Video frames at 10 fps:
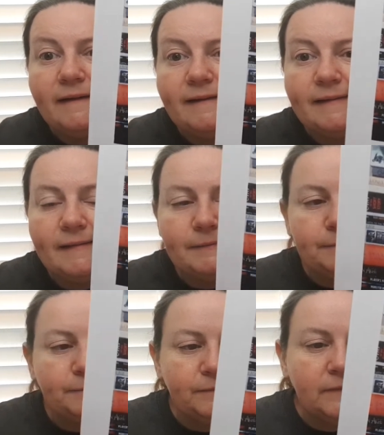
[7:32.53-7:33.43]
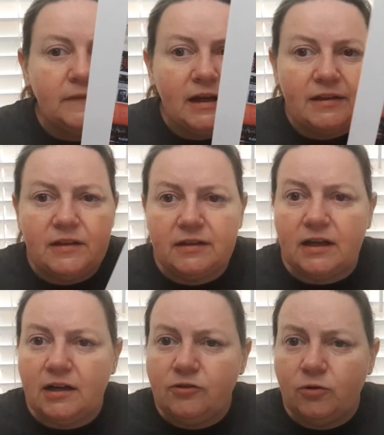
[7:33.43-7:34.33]
Um, and then the
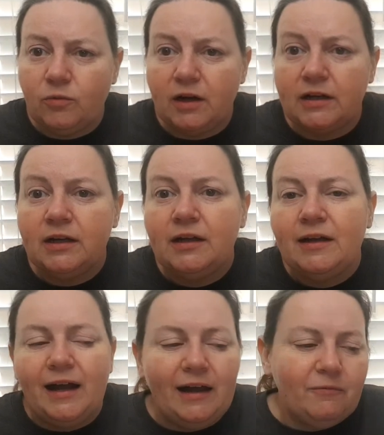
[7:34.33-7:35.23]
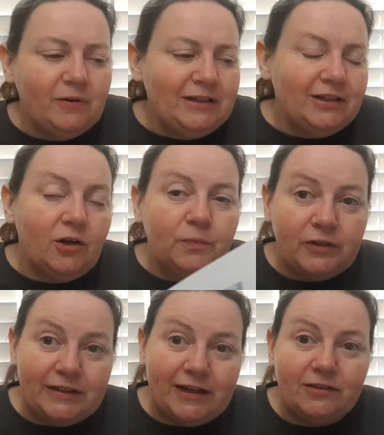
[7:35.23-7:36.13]
other one I went to go
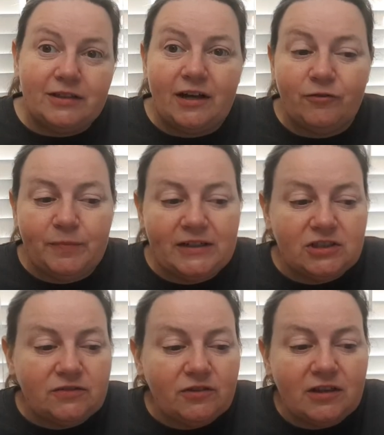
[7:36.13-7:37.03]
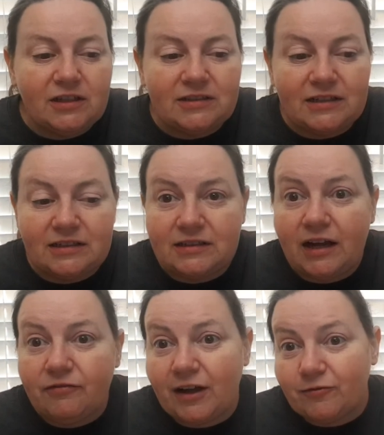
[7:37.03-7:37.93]
print out the cover pages for the things I didn't
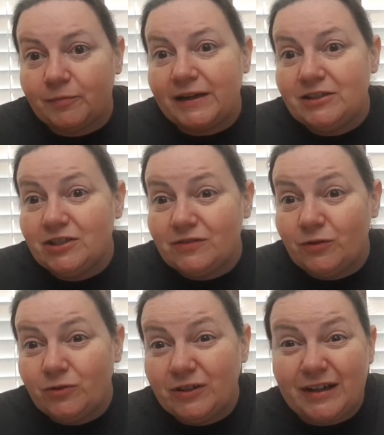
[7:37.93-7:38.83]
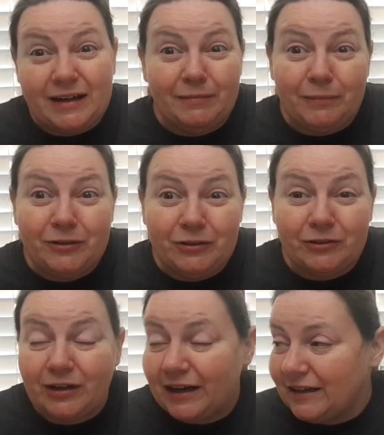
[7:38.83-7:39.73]
have cover pages for. And my
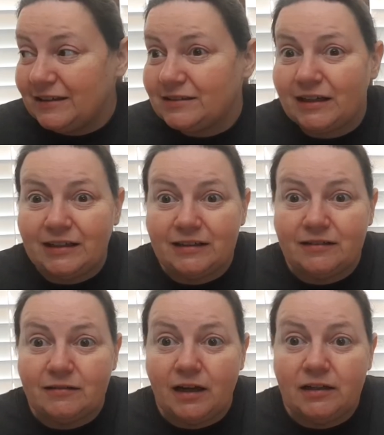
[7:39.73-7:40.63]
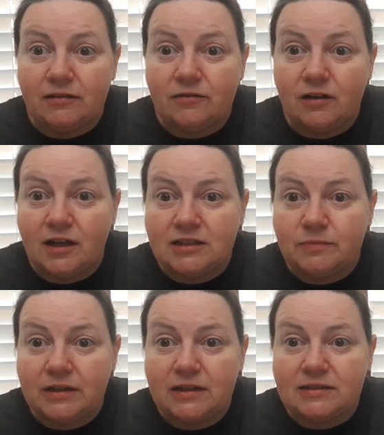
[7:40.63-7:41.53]
printer, I guess I didn't I didn't realize,
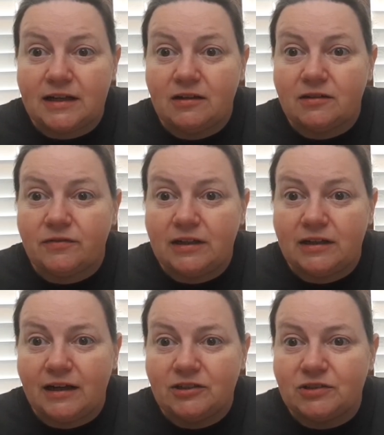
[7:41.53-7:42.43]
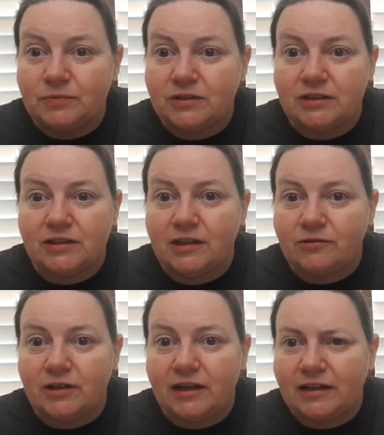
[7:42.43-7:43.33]
but it is out of ink. I just printed the other
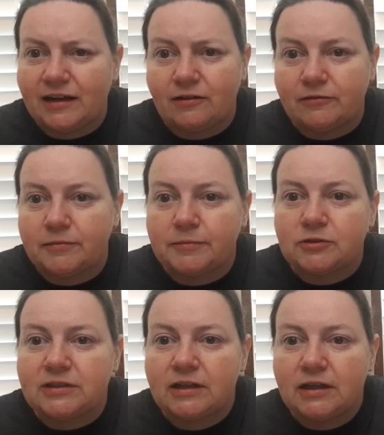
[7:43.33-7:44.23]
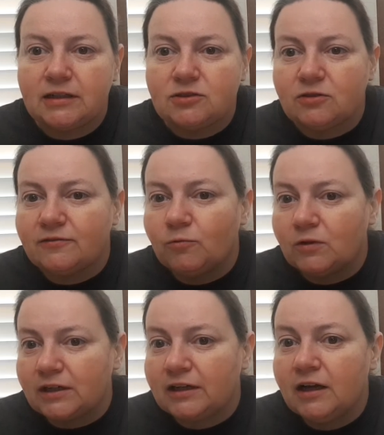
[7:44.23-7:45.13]
day and I don't remember seeing any sort of
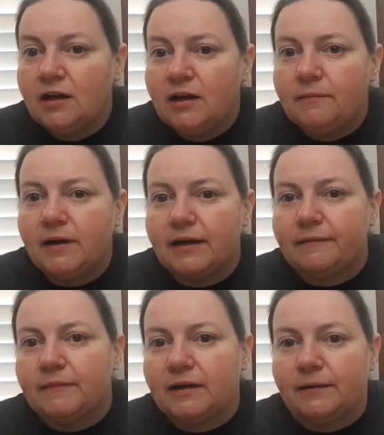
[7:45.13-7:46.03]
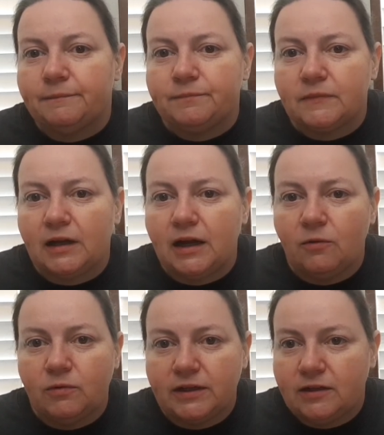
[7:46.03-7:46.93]
warning. But um, I
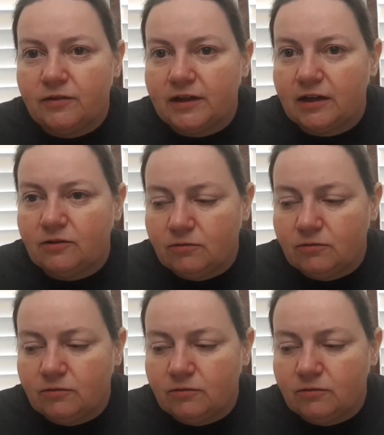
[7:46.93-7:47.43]
will. The other